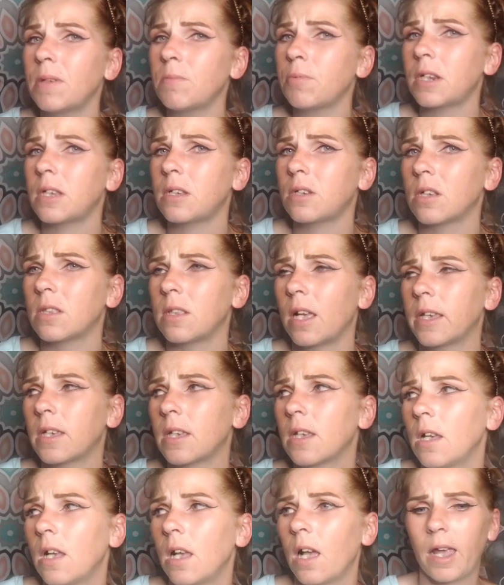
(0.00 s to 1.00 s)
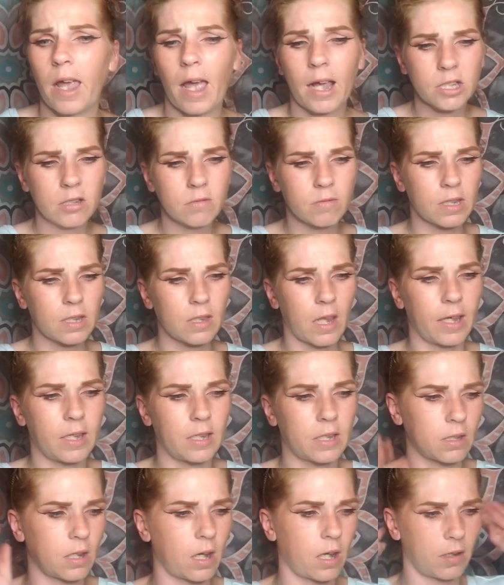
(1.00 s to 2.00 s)
been pretty good. Like, I actually really
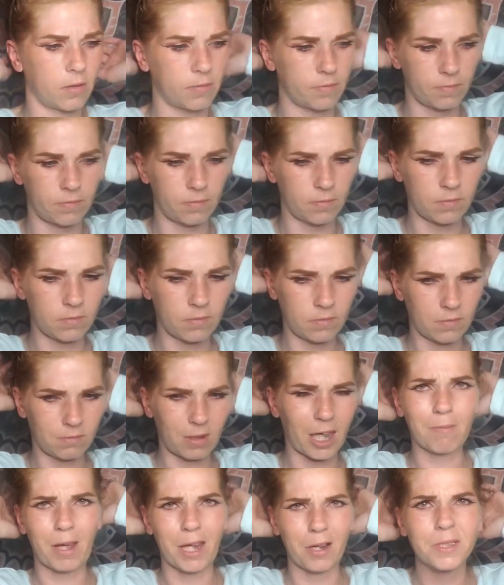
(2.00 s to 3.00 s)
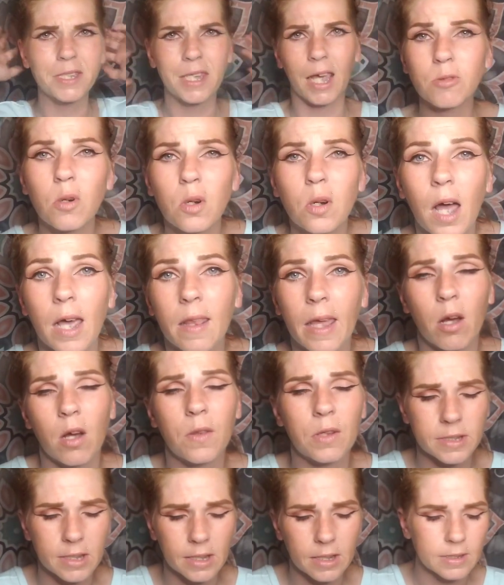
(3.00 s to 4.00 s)
like making my own schedule. I like all
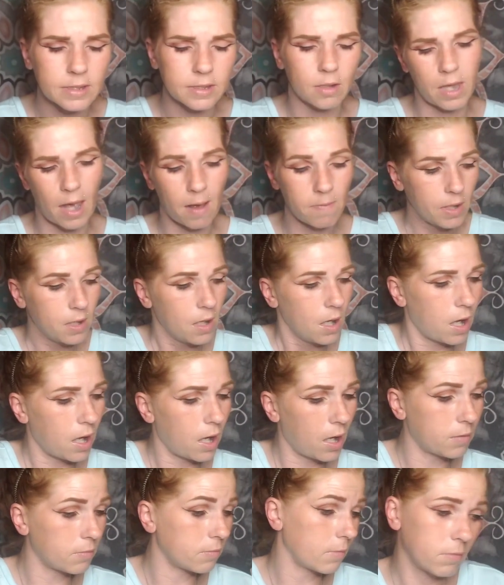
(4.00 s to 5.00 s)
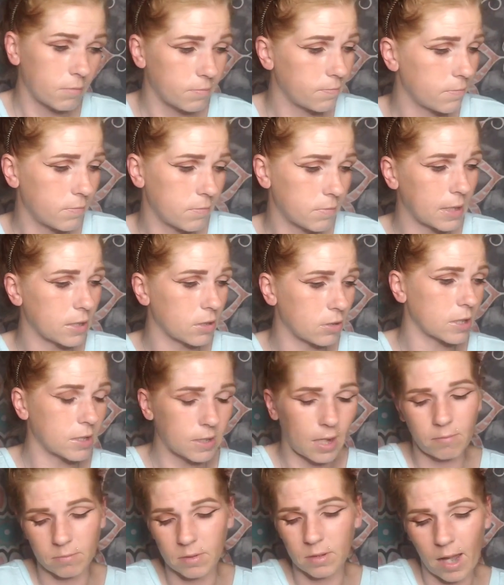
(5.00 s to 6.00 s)
those things. So, yeah. Things are
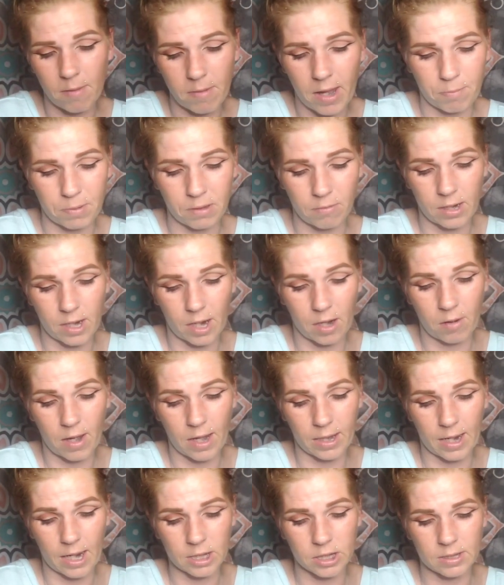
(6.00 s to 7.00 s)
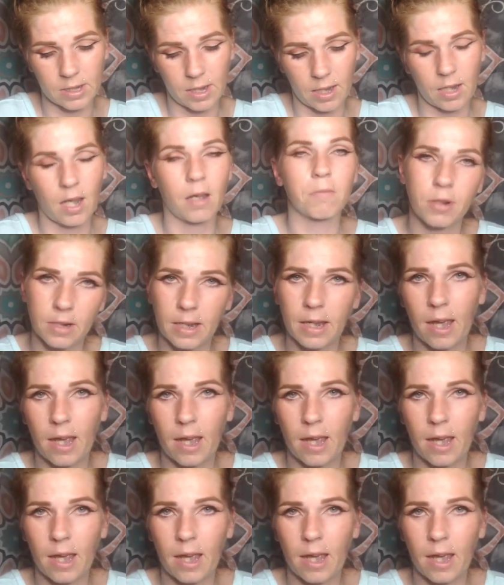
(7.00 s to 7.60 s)
just, I'm happy right now. I can actually say I'm pretty